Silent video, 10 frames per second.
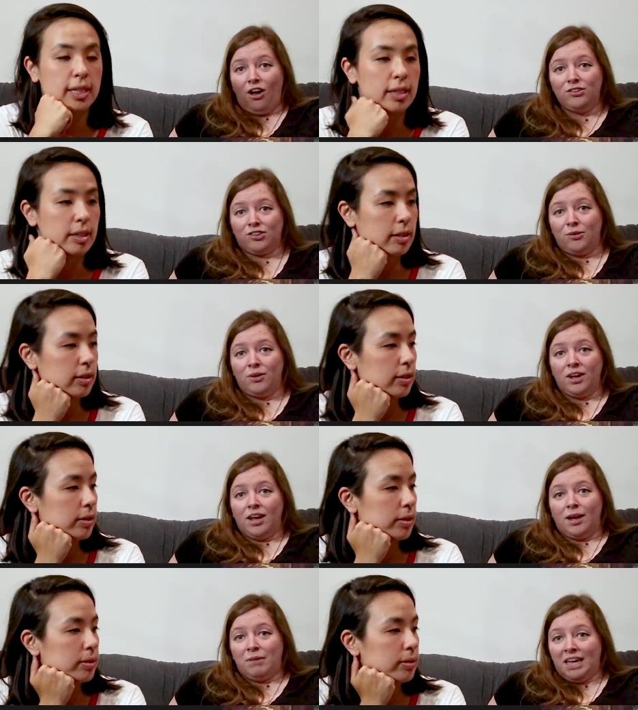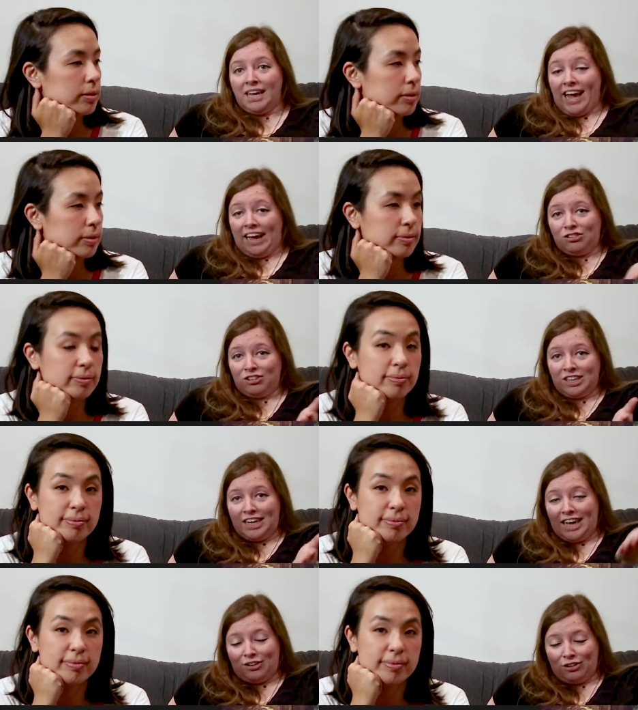Speaker 1: Also, me,
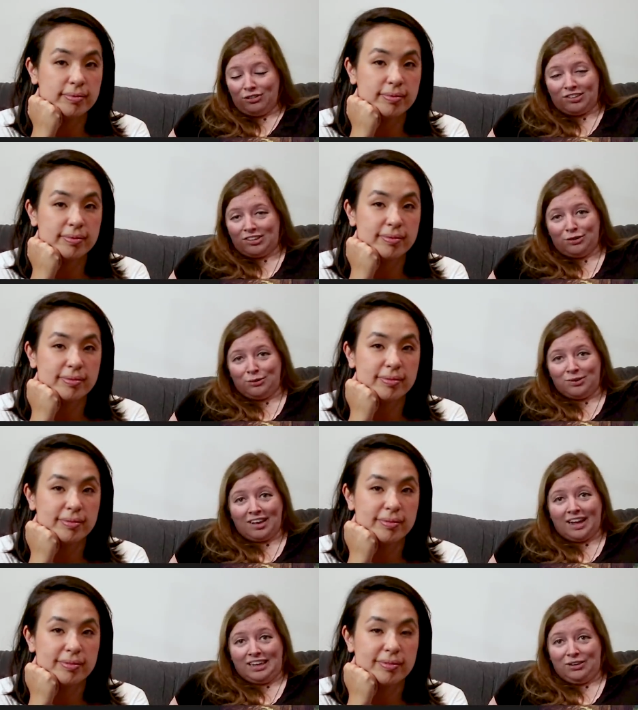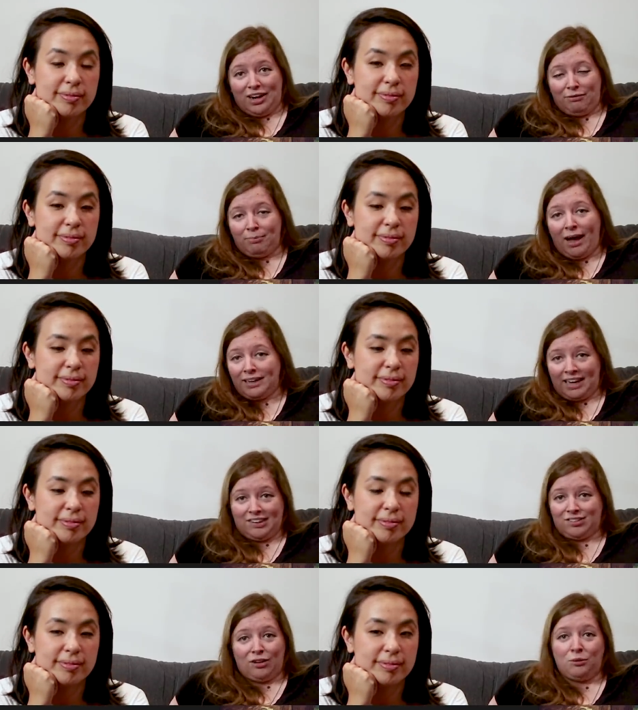Ashly, and Kirsten, who is not here, have a
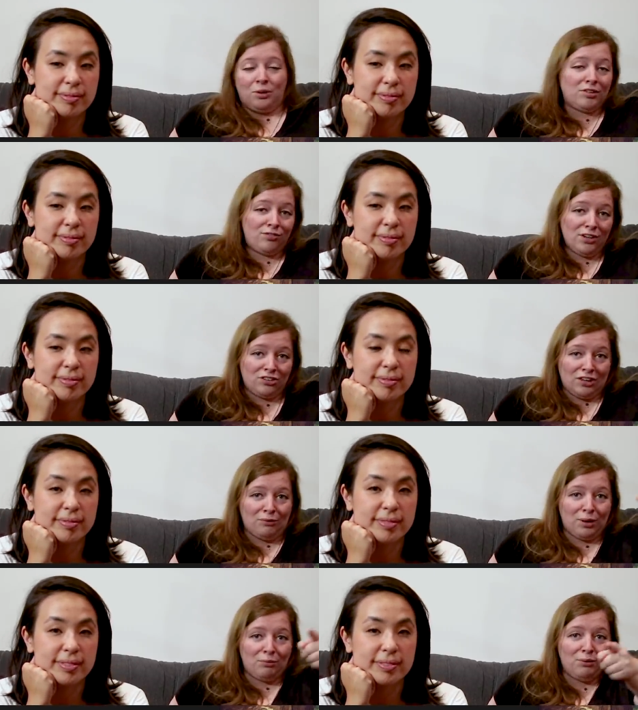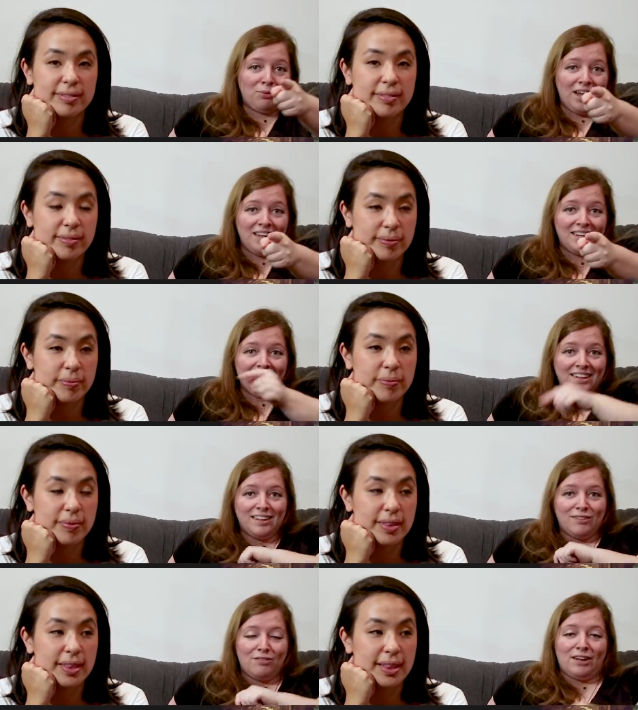podcast called Queer as Fiction, where we write
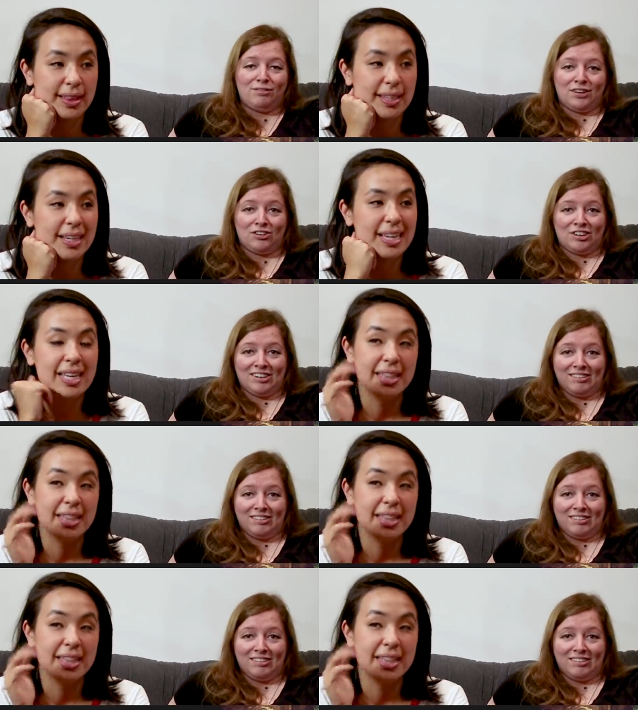fan fiction.